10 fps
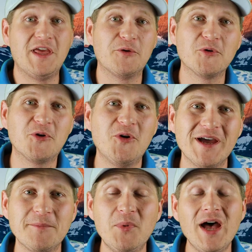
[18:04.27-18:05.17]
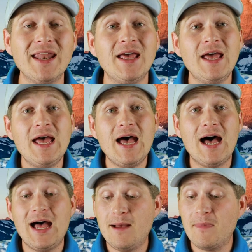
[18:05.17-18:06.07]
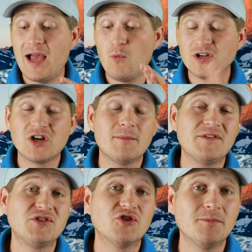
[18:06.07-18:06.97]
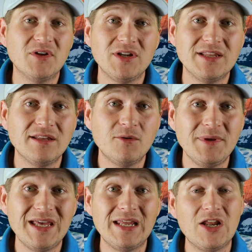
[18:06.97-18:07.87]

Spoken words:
thing real quick, but I want to talk about the durability a little bit.